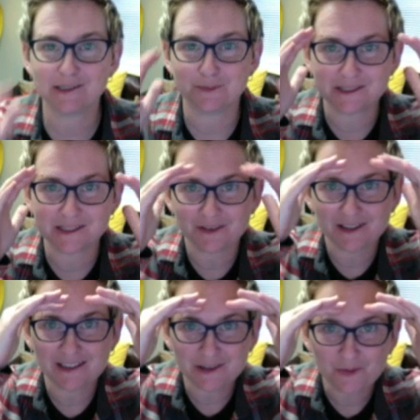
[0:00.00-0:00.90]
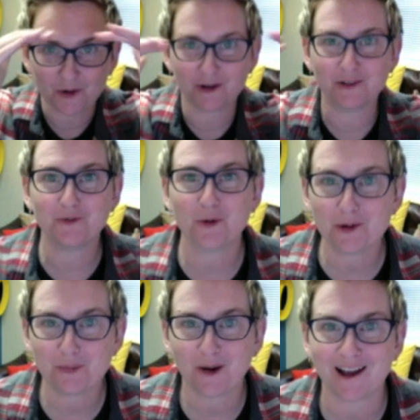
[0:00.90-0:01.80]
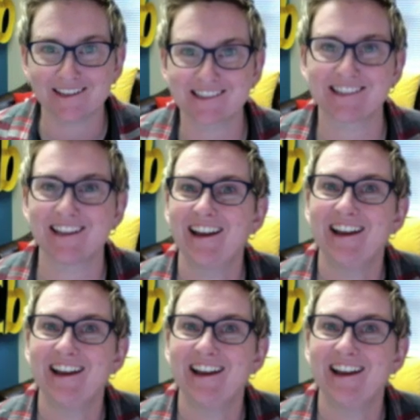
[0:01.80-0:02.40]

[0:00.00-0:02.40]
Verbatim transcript: specifically in the world of WordPress.